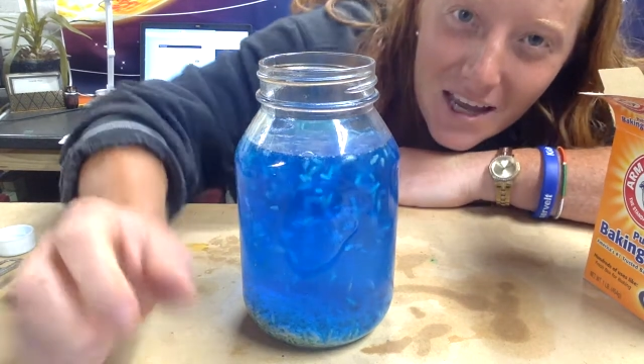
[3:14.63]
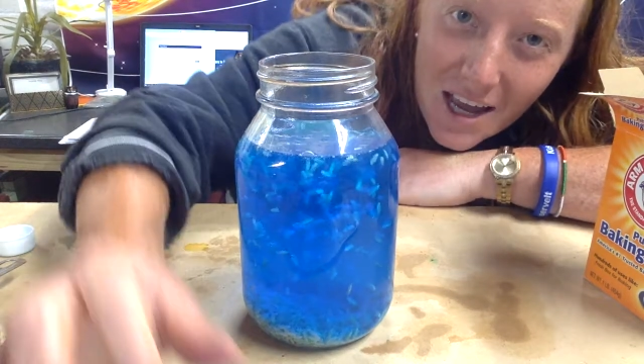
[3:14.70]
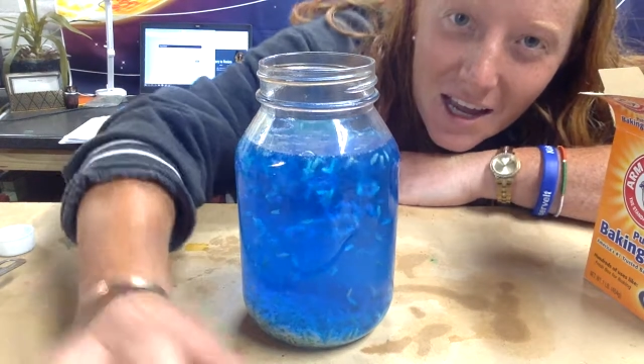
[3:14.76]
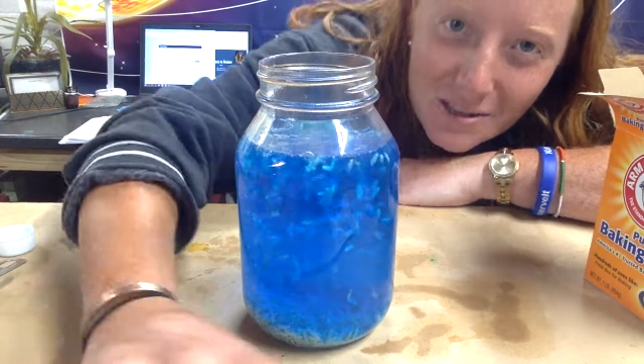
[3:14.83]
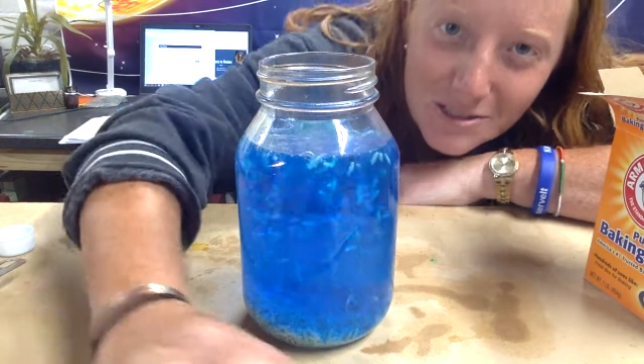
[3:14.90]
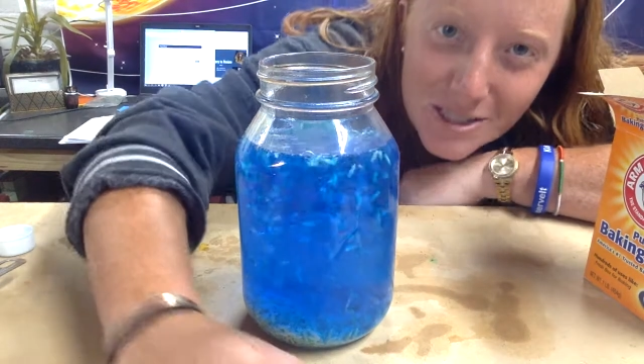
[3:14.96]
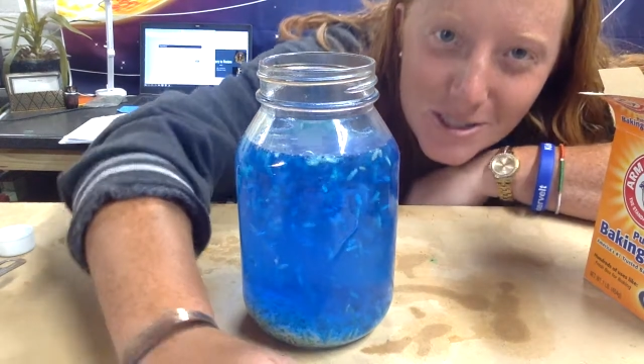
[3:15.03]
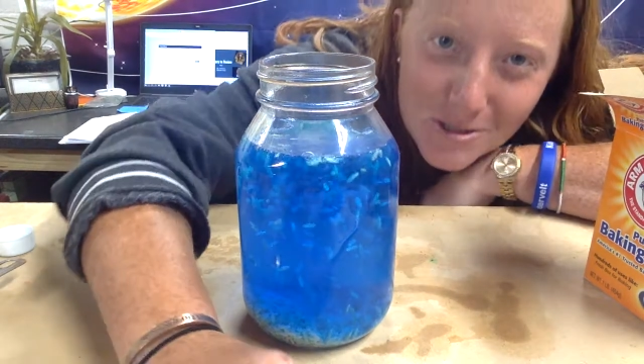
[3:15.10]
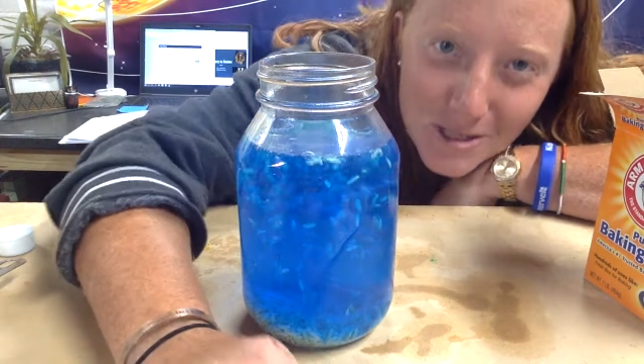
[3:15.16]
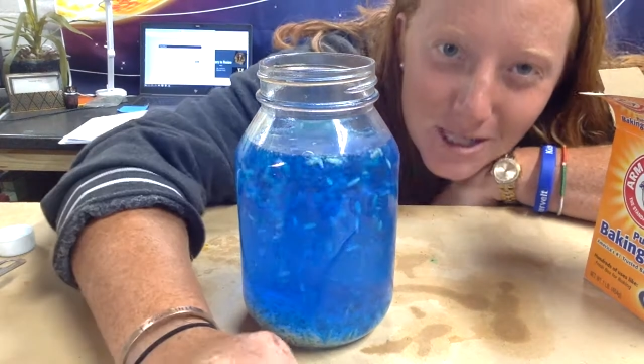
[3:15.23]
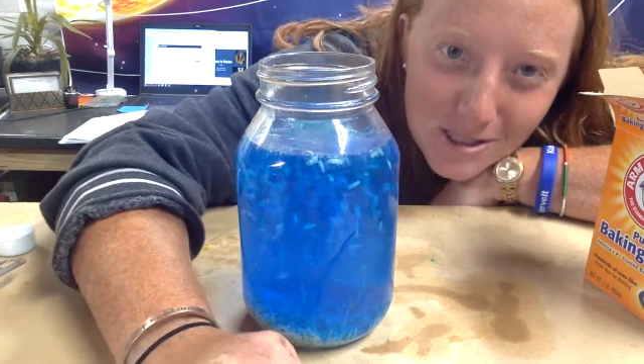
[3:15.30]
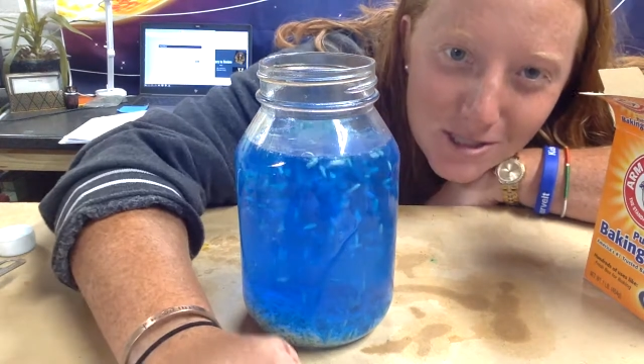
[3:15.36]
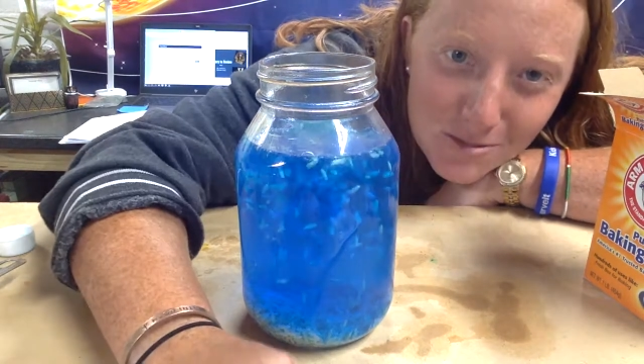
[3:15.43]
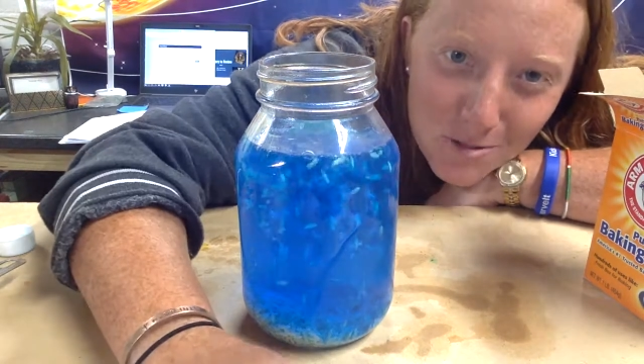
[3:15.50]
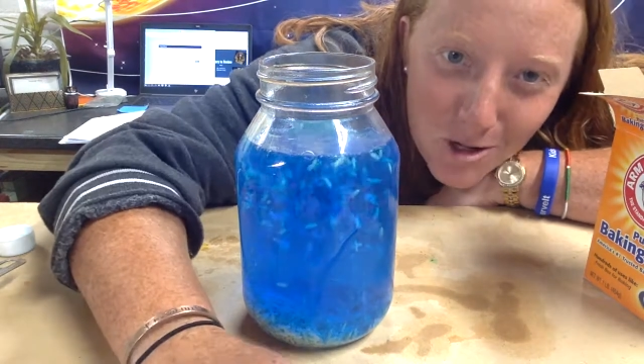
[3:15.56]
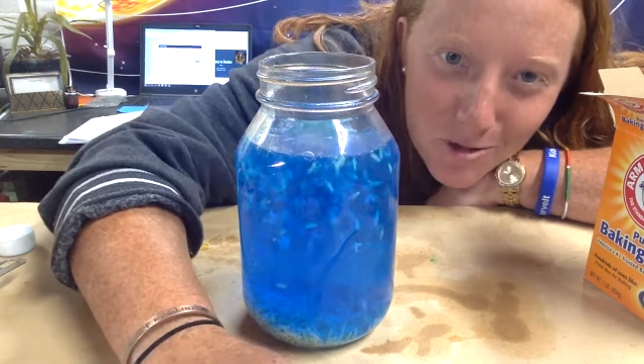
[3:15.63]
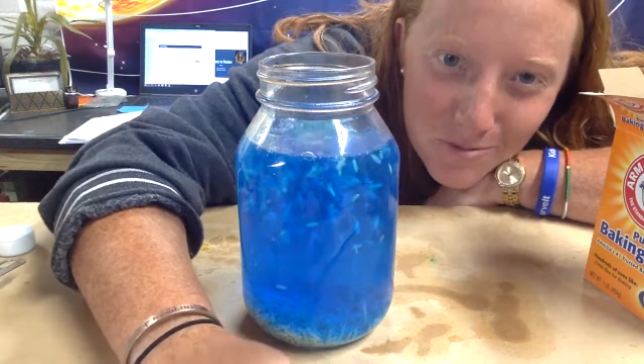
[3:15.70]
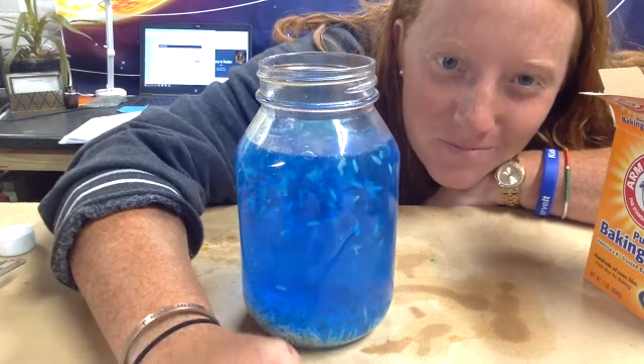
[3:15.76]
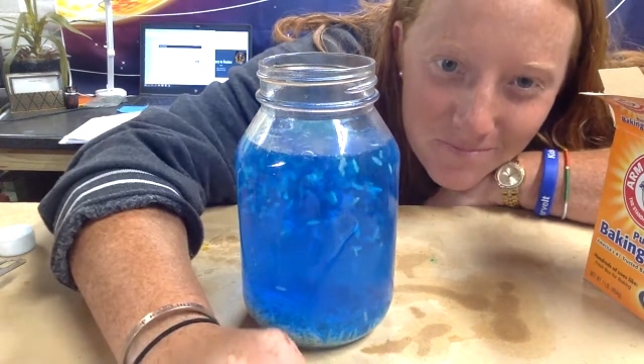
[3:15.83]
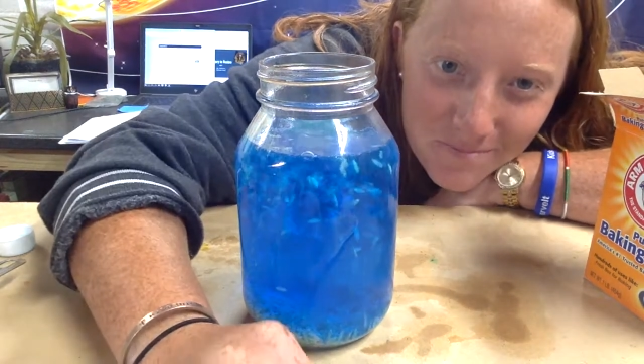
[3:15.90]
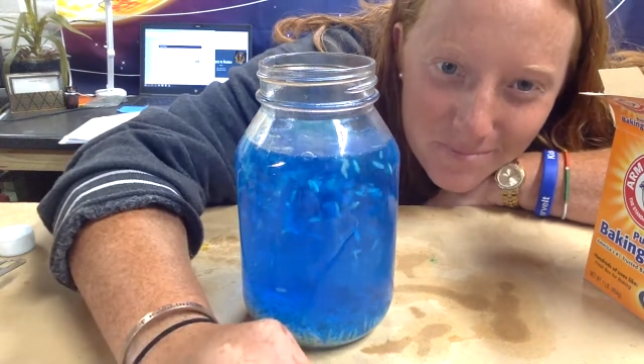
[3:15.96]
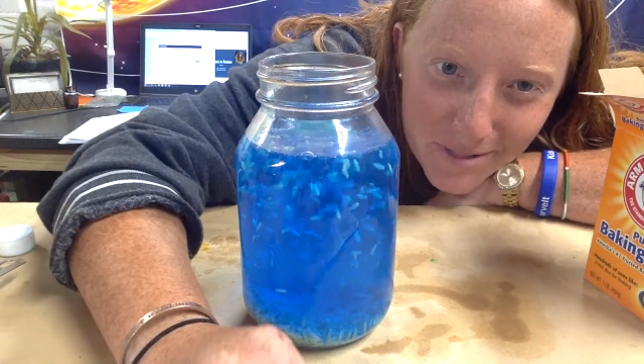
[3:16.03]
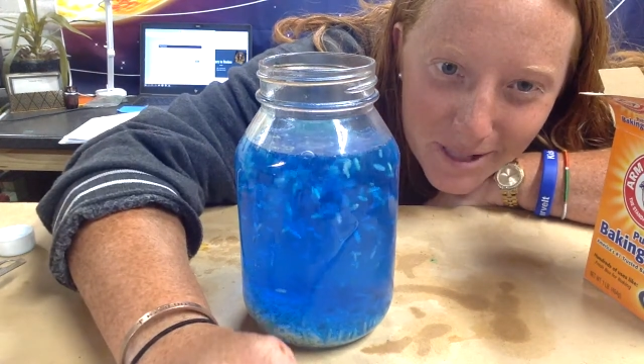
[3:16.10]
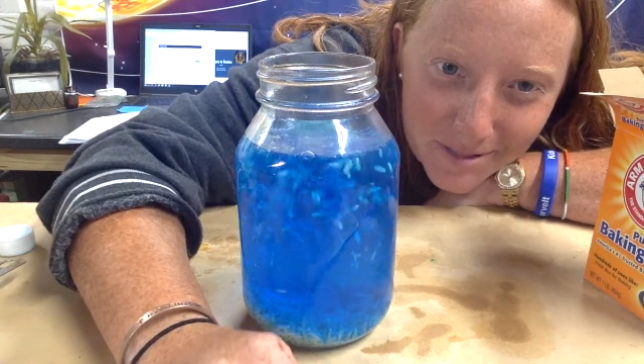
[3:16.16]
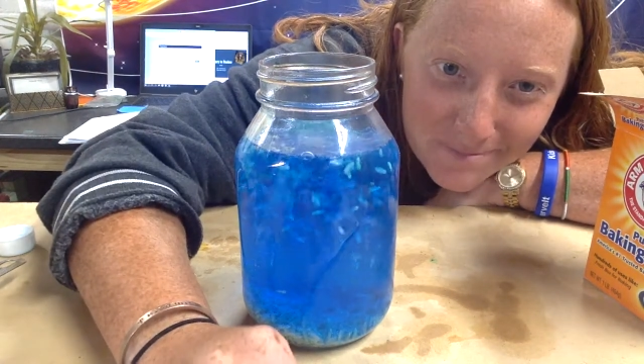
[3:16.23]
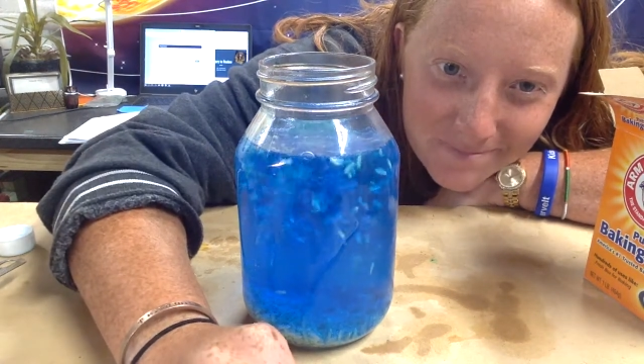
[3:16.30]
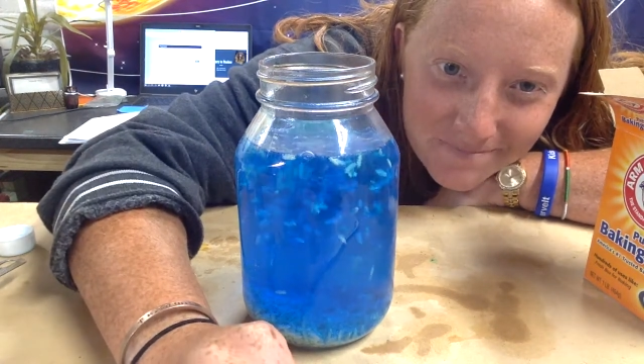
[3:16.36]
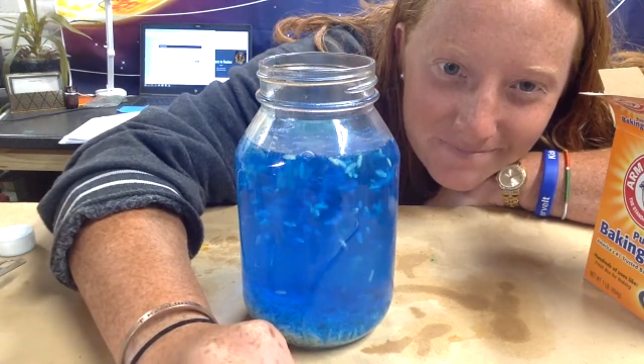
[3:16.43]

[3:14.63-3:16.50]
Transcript: I'll see you guys tomorrow. Bye.